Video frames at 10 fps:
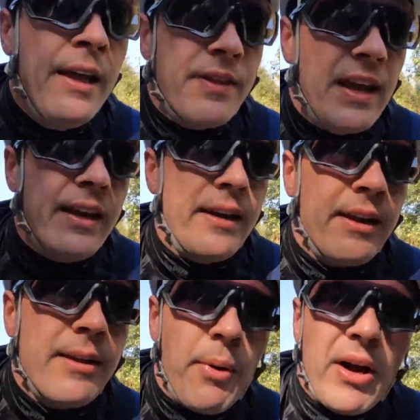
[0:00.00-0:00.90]
than
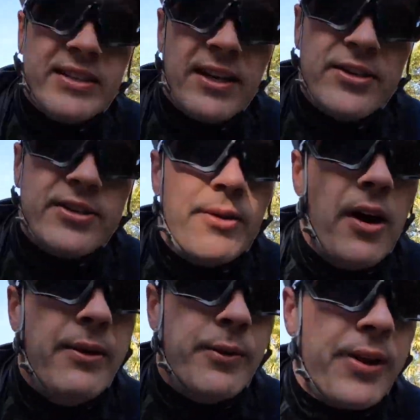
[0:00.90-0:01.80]
the bikes I used to
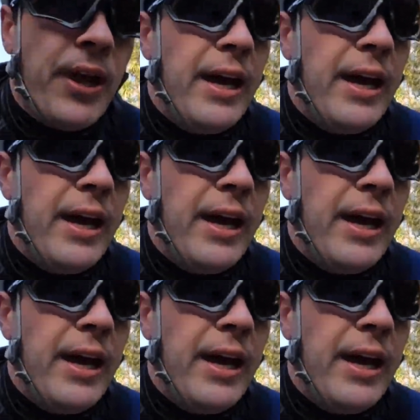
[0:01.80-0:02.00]
ride with.